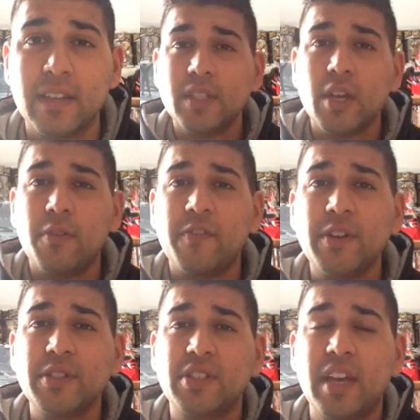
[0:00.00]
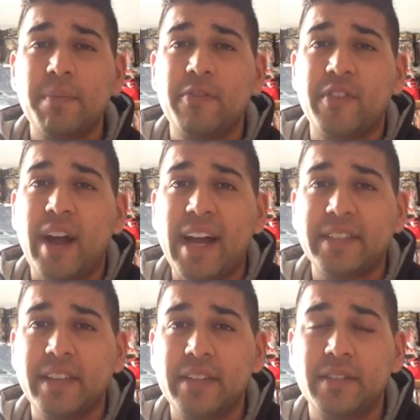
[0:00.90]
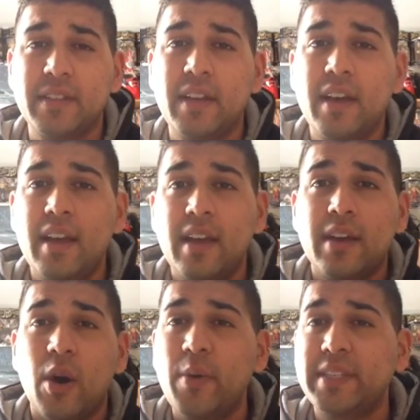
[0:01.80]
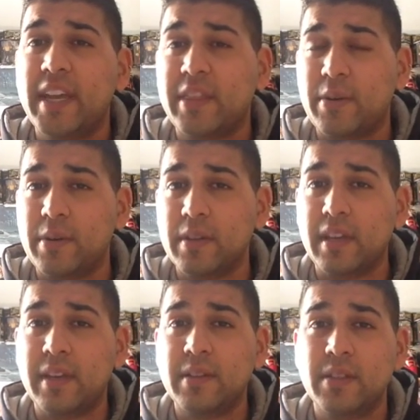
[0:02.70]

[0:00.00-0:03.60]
So first tip for AXXESS, always get there early.